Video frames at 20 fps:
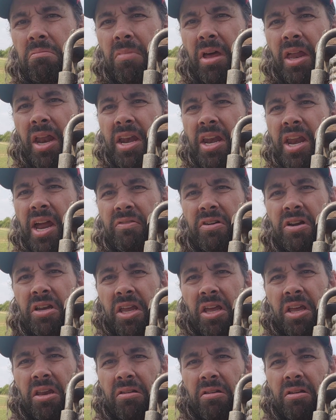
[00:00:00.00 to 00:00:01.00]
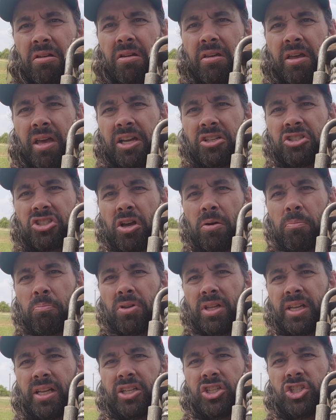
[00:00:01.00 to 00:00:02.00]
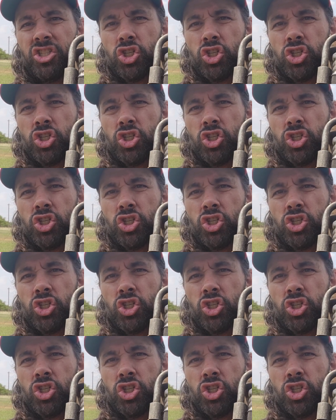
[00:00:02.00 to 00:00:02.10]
and I never did. It's completely